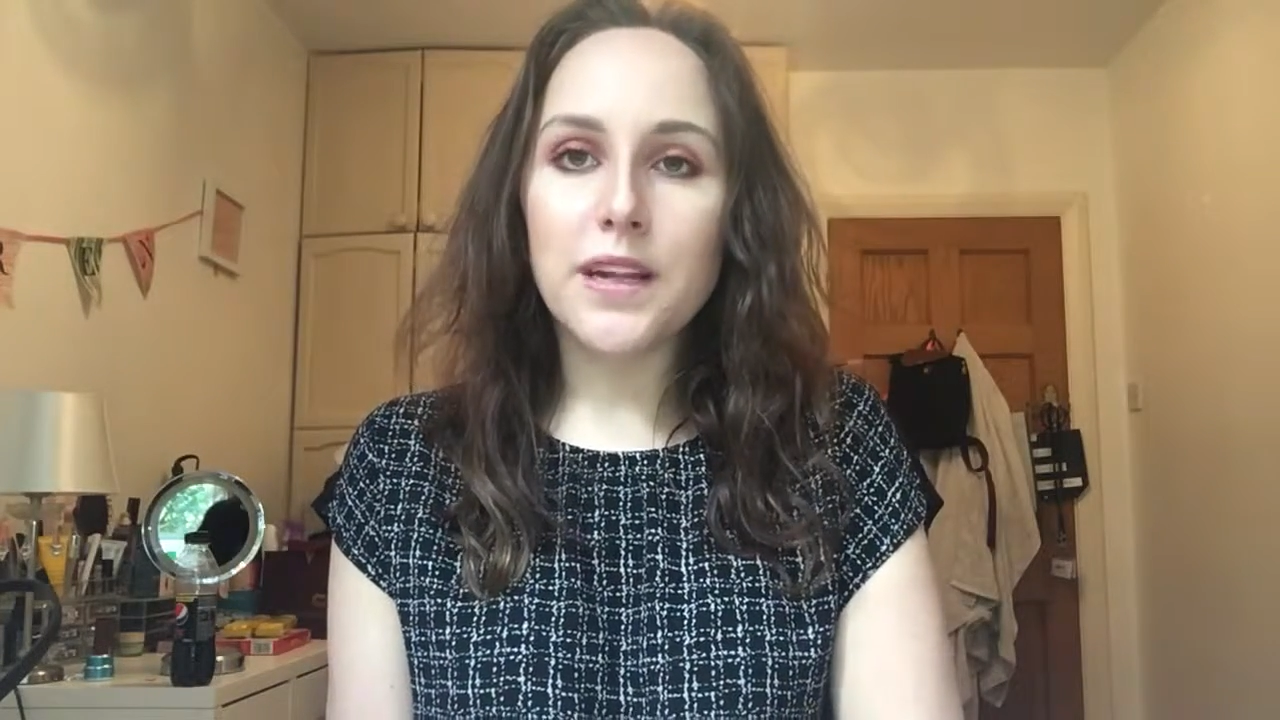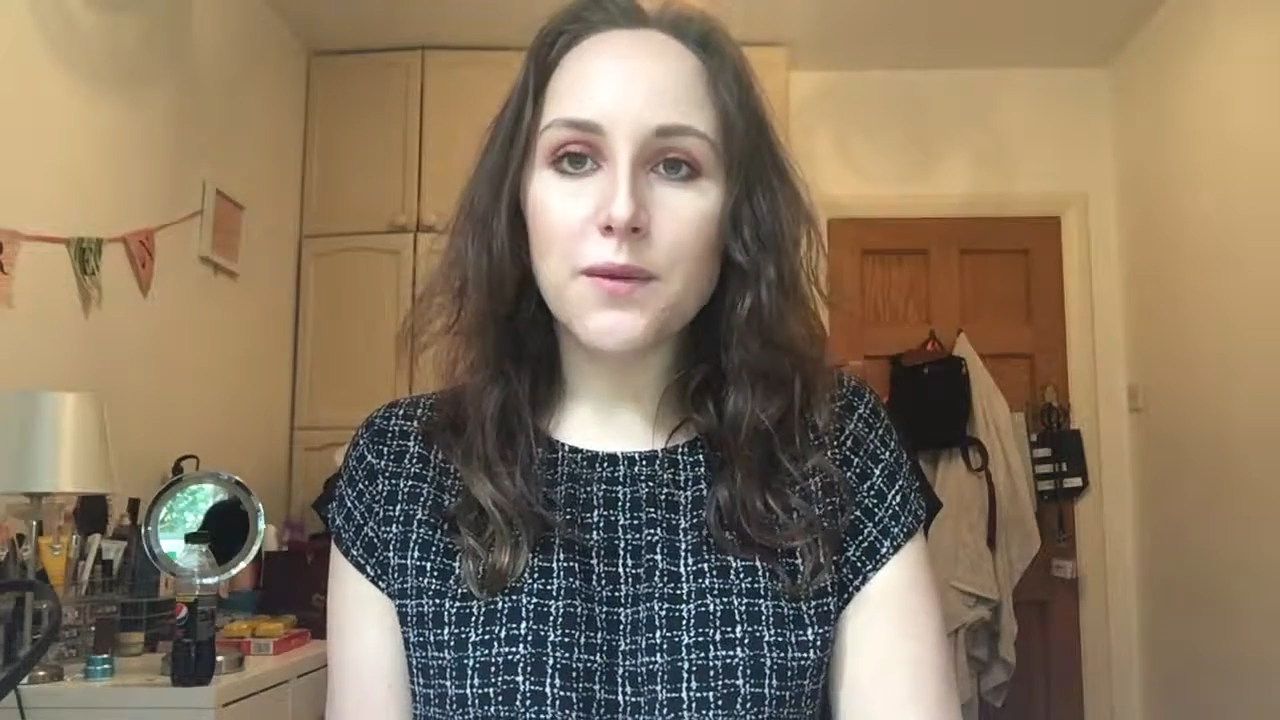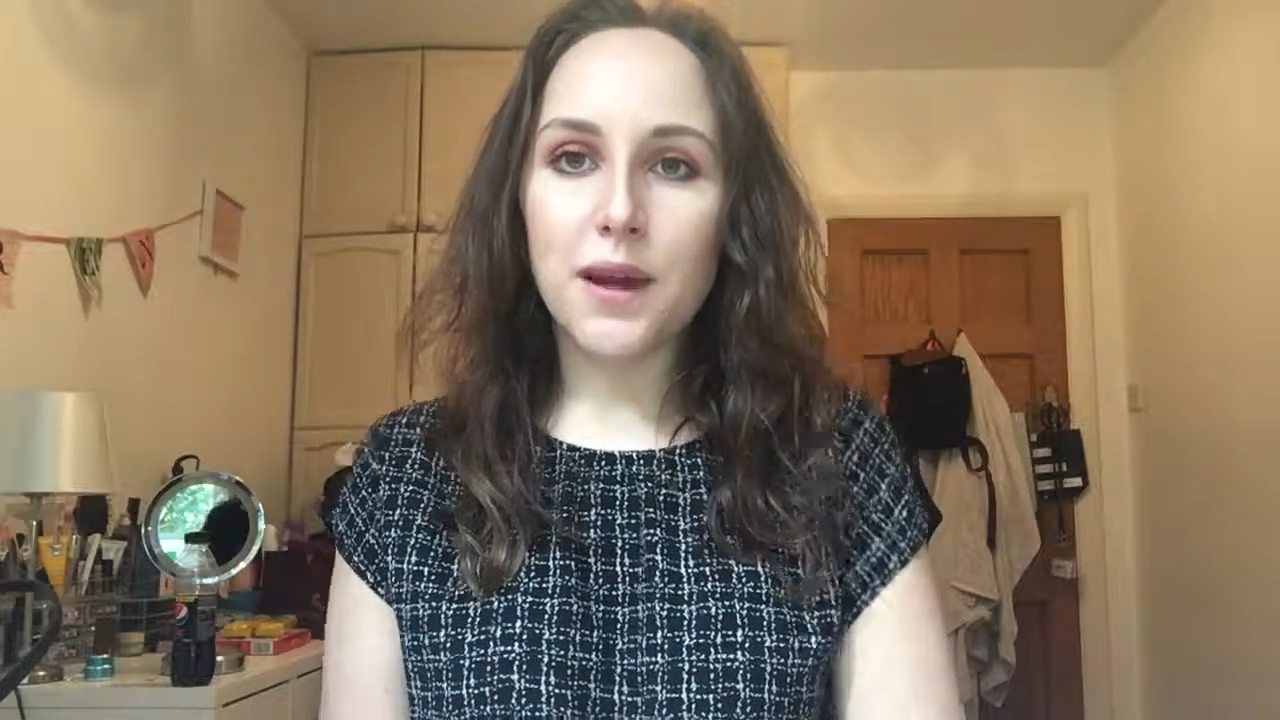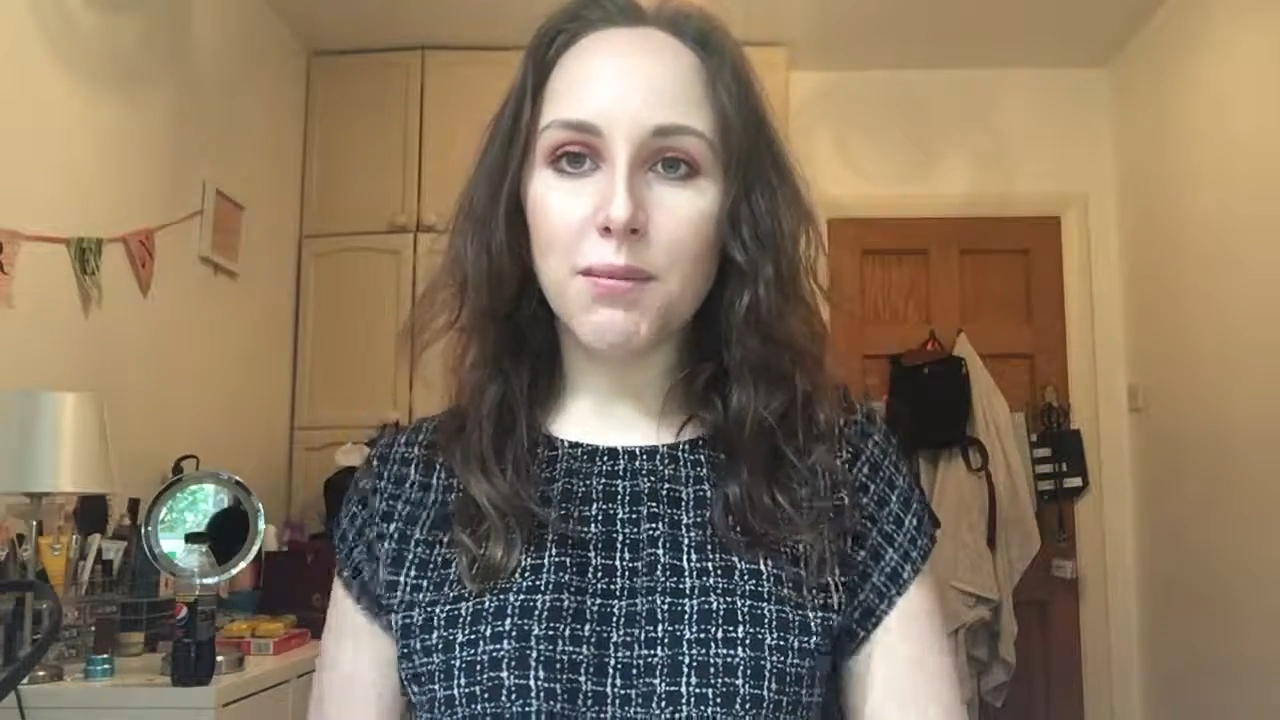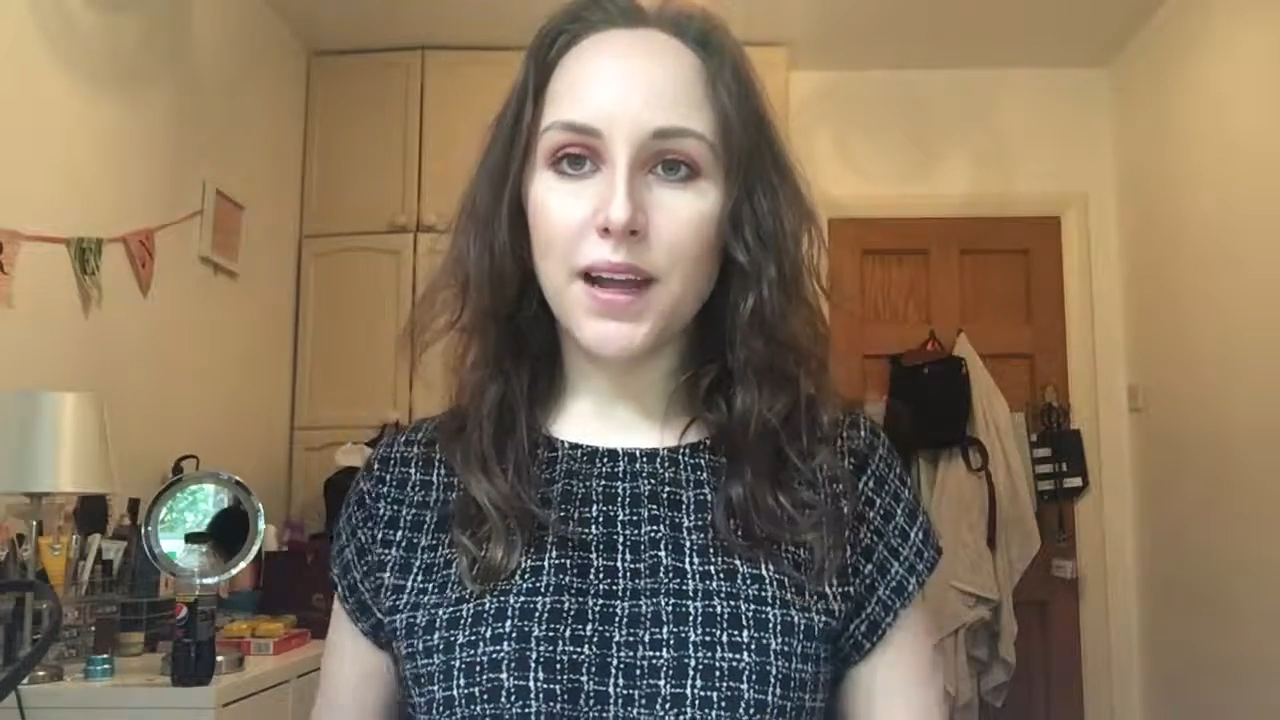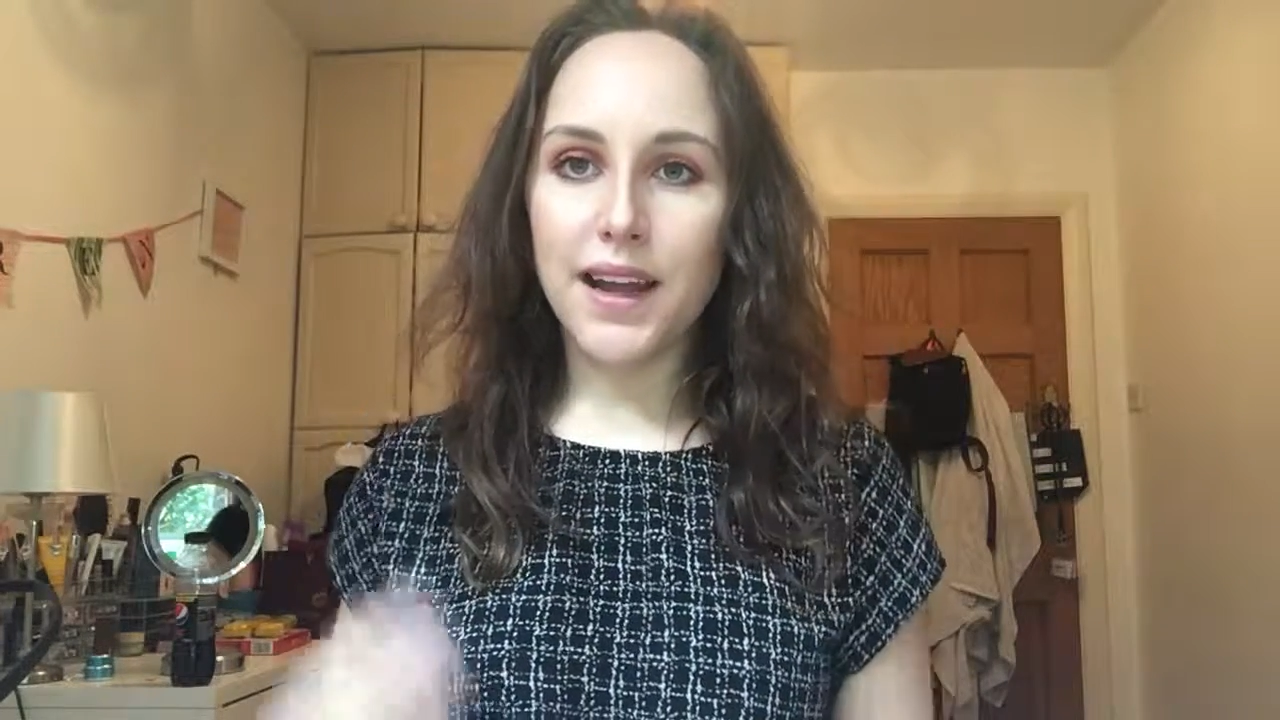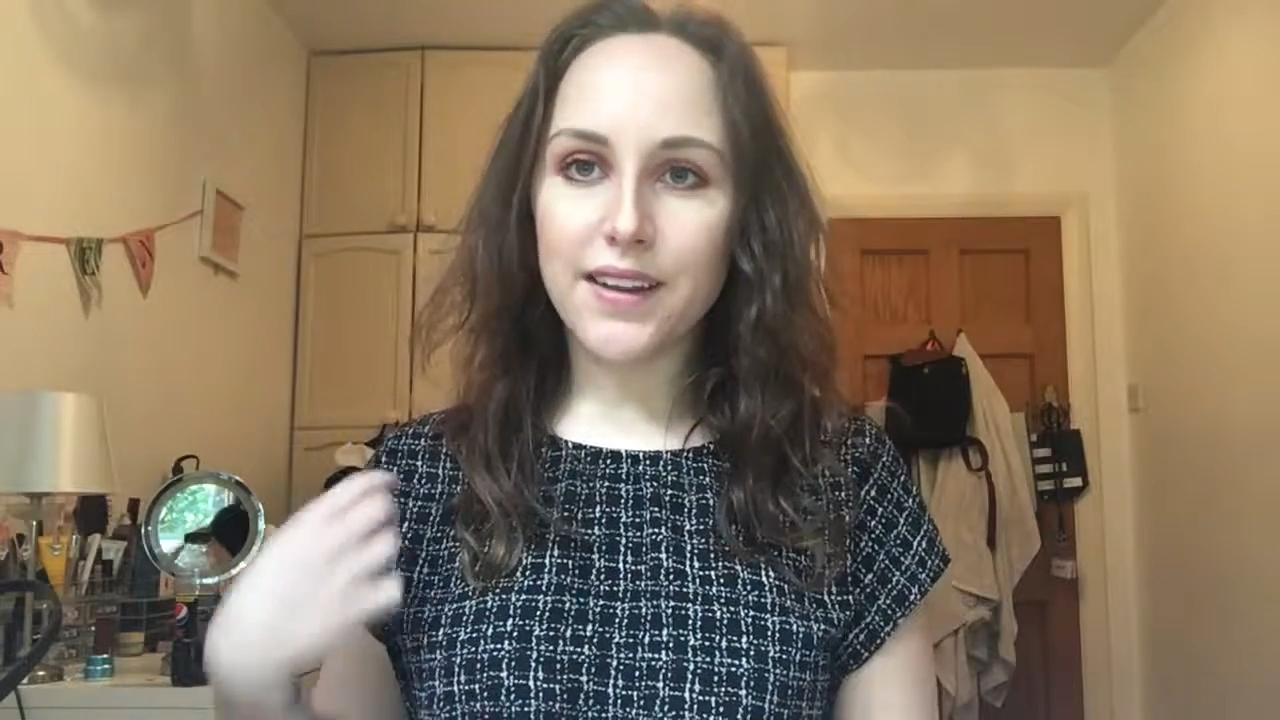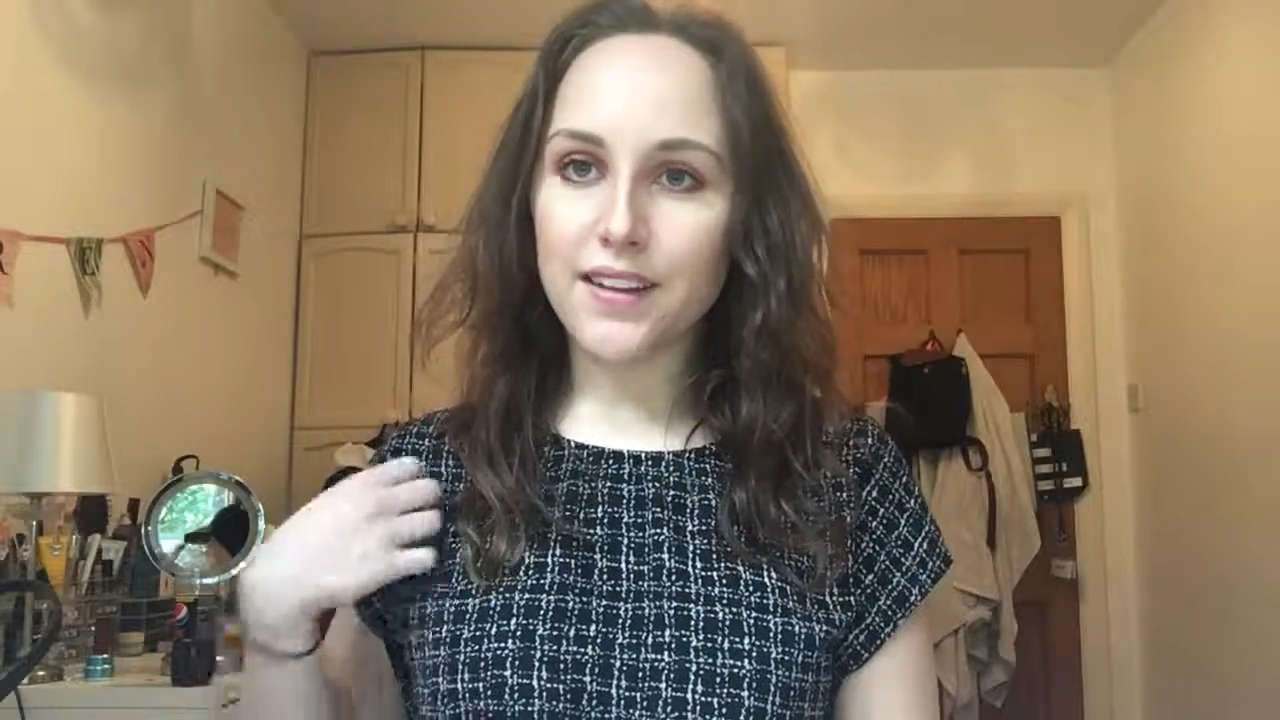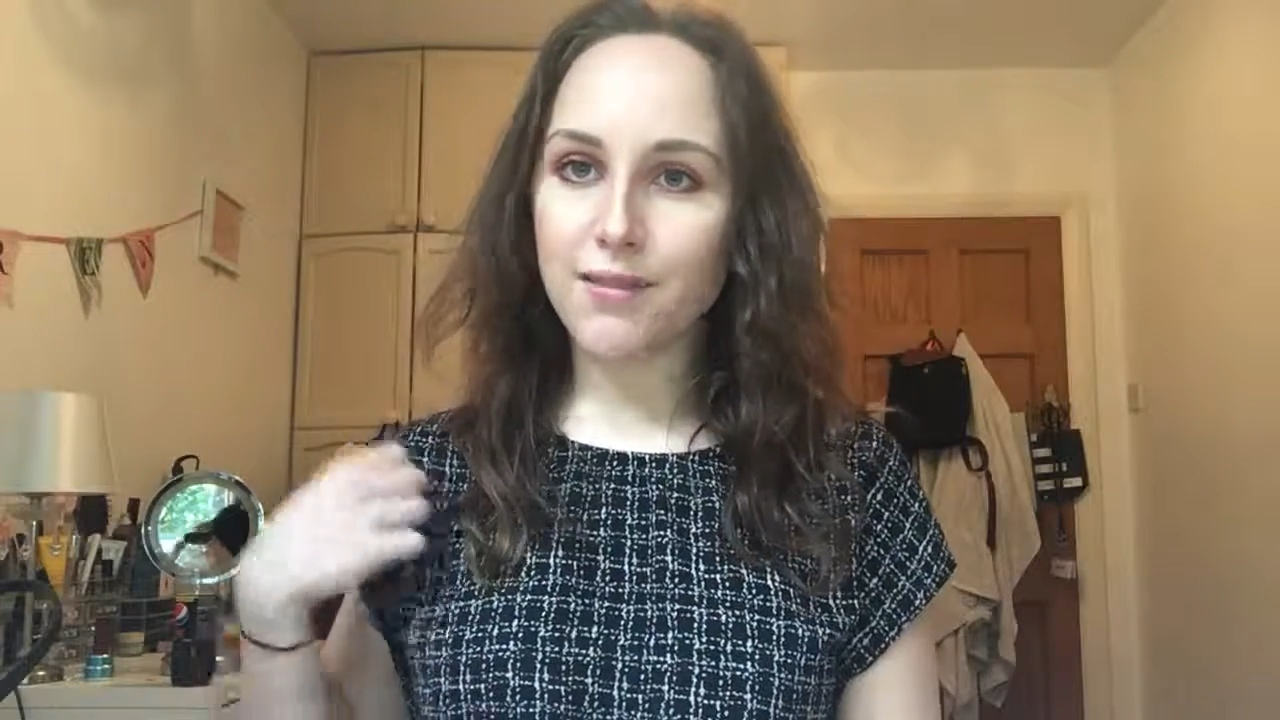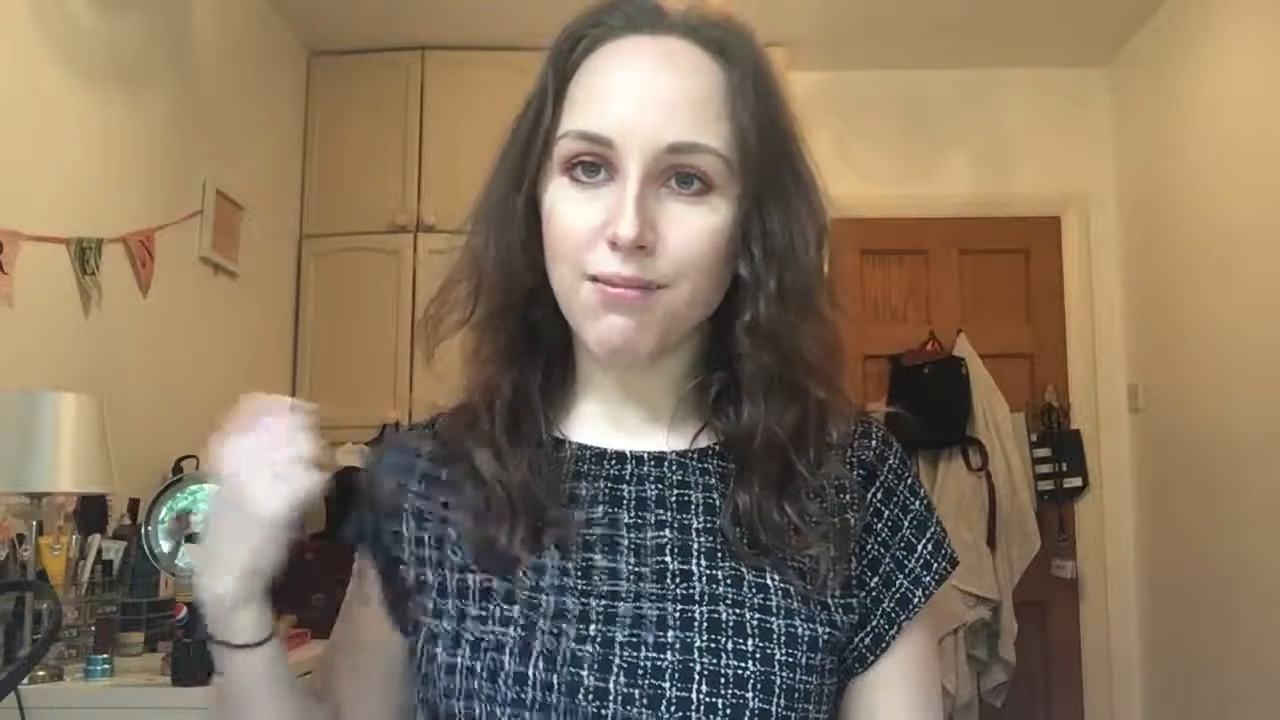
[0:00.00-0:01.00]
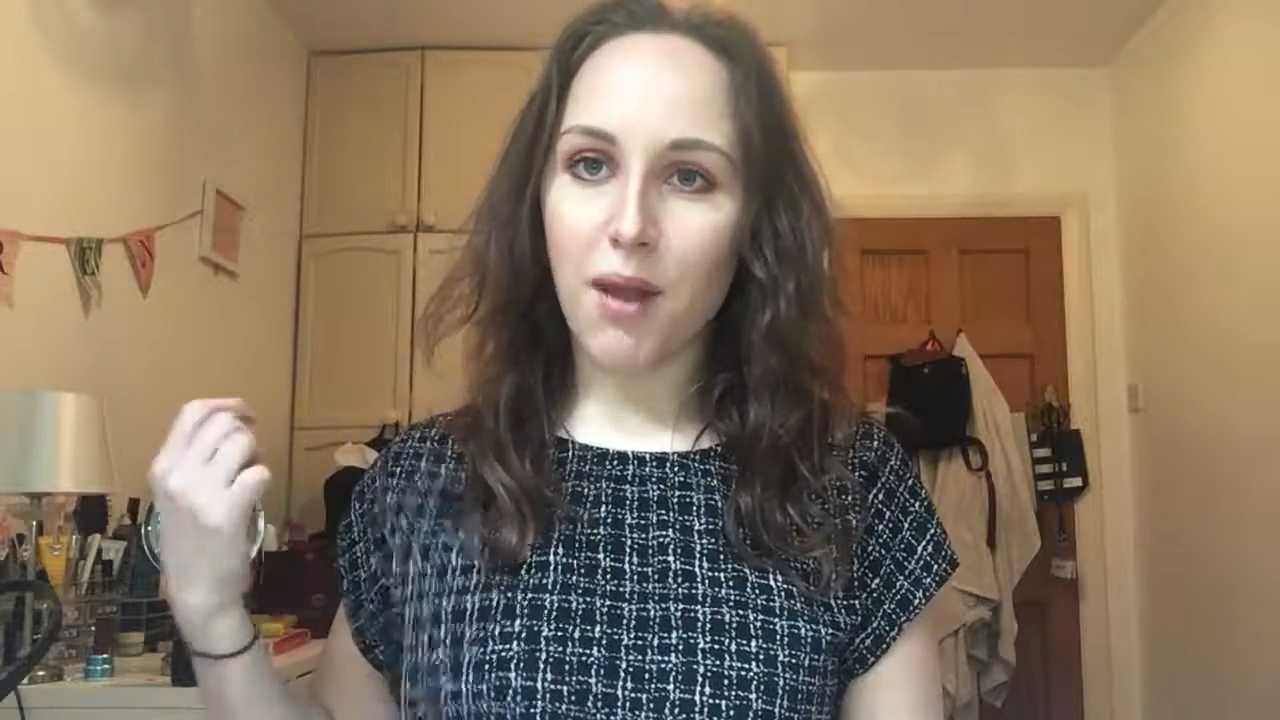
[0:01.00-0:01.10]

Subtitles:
wear black.